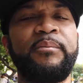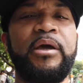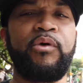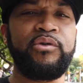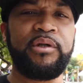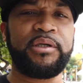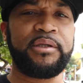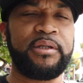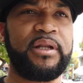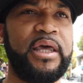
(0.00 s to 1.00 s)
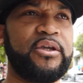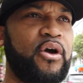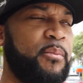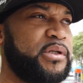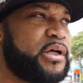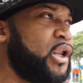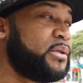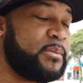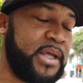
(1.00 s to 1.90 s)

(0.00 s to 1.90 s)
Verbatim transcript: I'm like, where you looking? They're like, yo, I'm in the club.